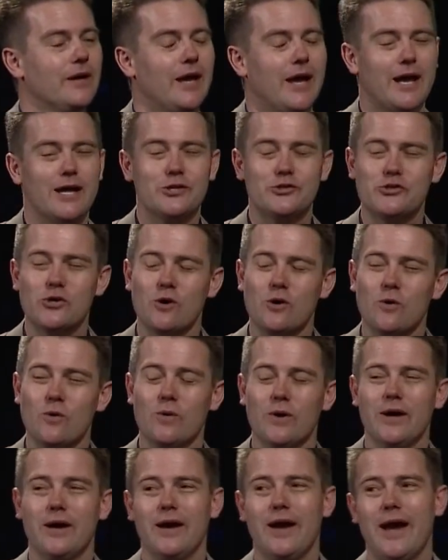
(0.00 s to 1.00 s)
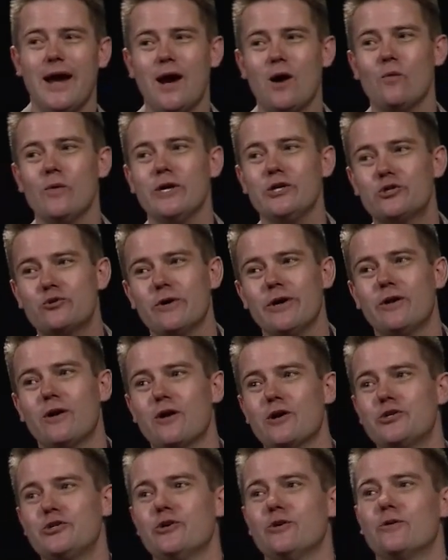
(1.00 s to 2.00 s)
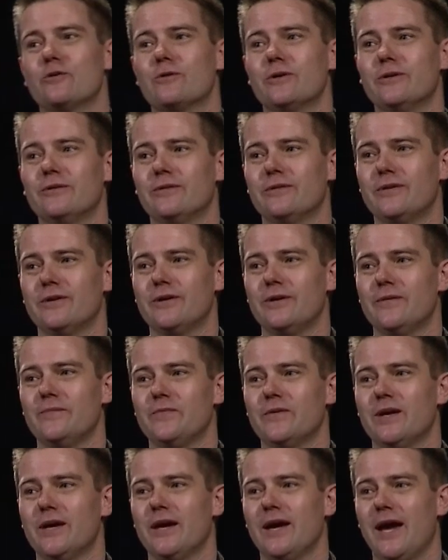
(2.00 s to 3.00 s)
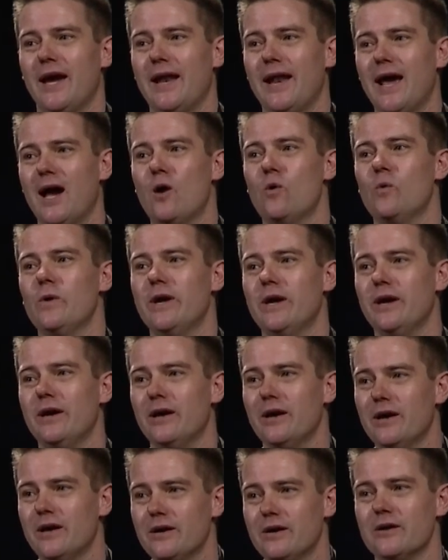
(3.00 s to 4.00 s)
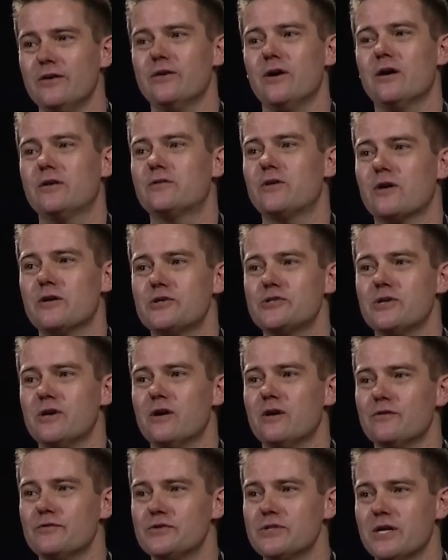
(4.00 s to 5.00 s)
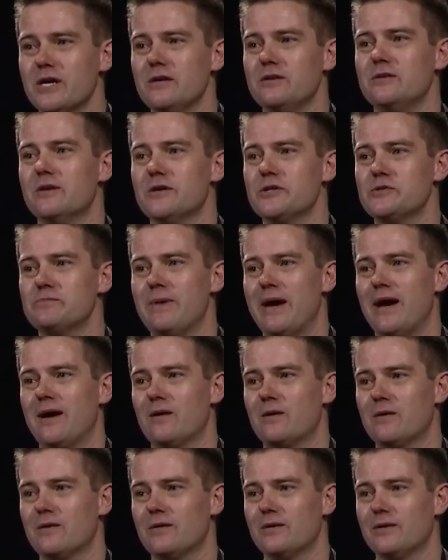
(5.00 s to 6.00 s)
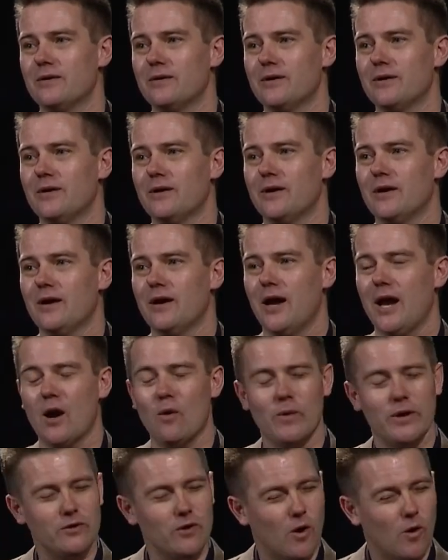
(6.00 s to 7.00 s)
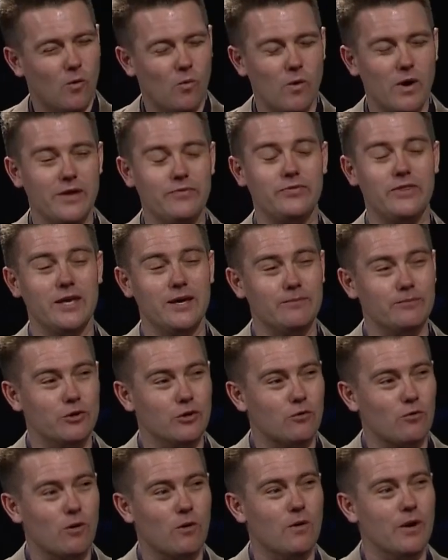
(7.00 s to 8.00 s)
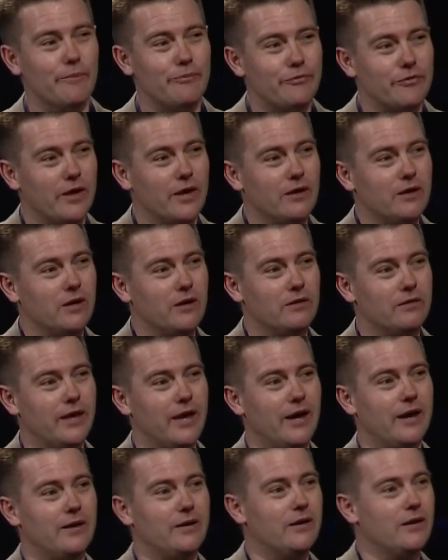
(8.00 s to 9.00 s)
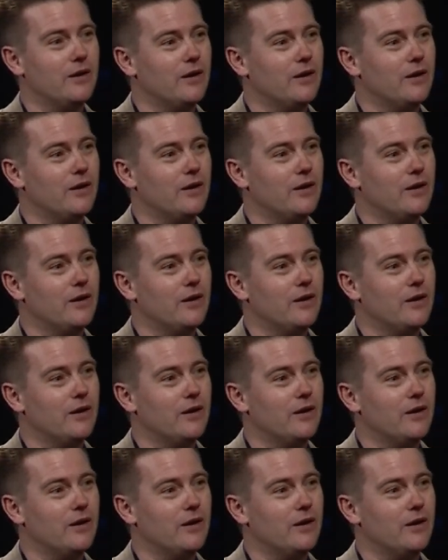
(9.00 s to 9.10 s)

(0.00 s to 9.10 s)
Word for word: And so, how we treat our children and how we conduct ourselves, it does matter. And we don't want them to grow up thinking that